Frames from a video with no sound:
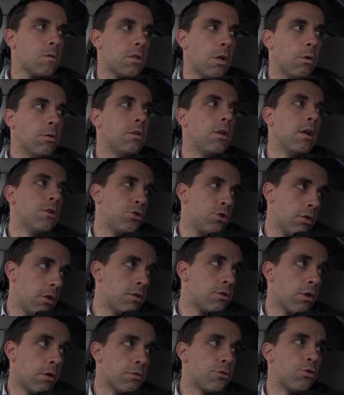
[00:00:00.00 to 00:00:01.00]
So it, it,
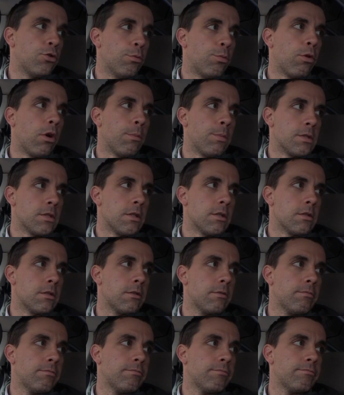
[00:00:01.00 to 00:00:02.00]
serves two good purposes.
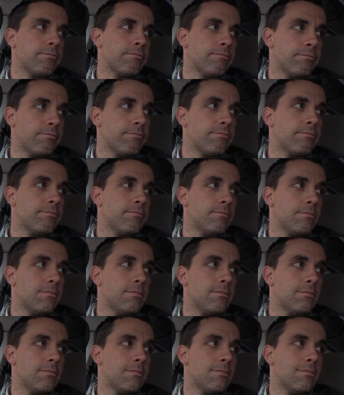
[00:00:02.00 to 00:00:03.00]
Good move. Good move. Well, you're
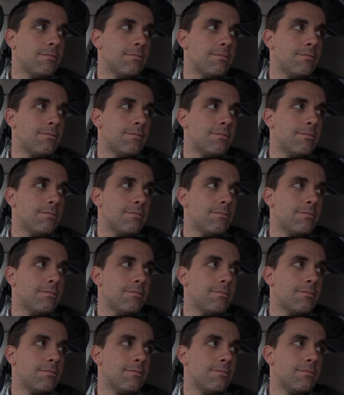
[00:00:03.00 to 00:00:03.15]
a busy